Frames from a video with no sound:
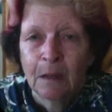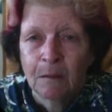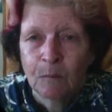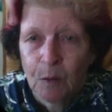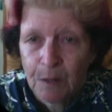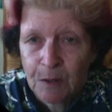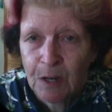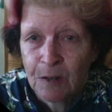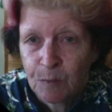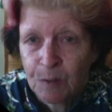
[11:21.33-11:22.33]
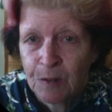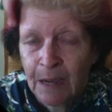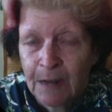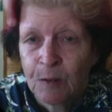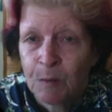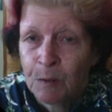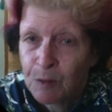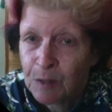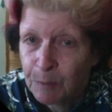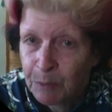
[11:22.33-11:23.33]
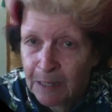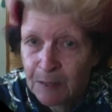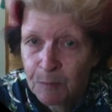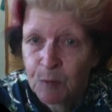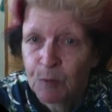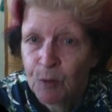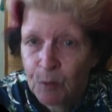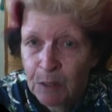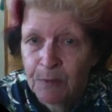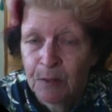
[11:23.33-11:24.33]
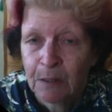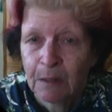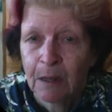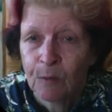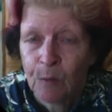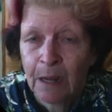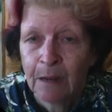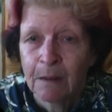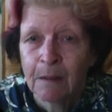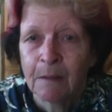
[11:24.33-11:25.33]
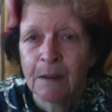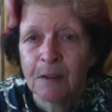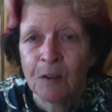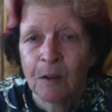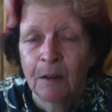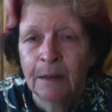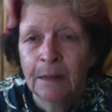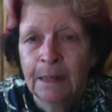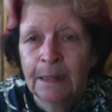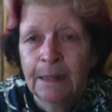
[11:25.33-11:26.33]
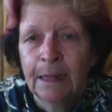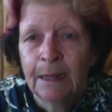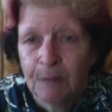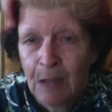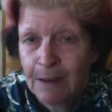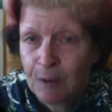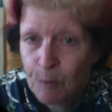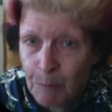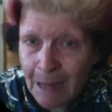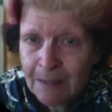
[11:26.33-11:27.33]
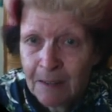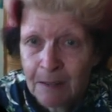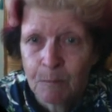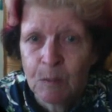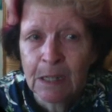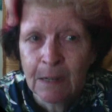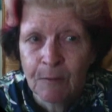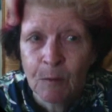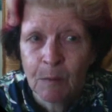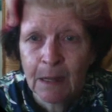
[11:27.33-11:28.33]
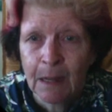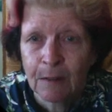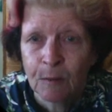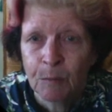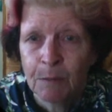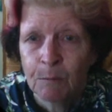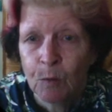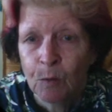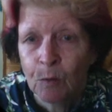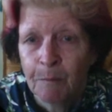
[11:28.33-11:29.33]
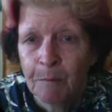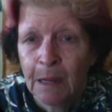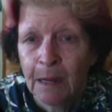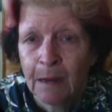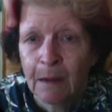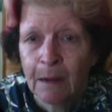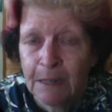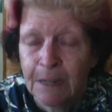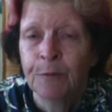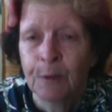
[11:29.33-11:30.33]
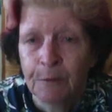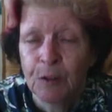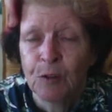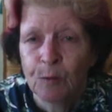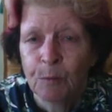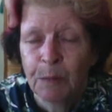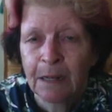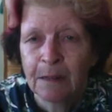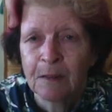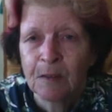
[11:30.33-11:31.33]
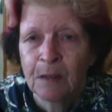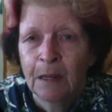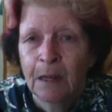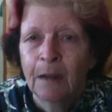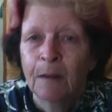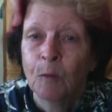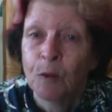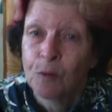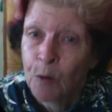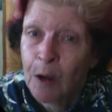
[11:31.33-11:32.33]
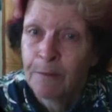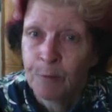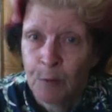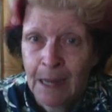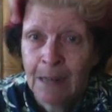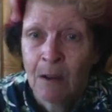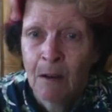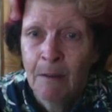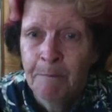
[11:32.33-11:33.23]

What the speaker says: what the judge was saying to me was that the placements were too even around the design, and to mass them to give them a little bit more different visual balance was right for that time.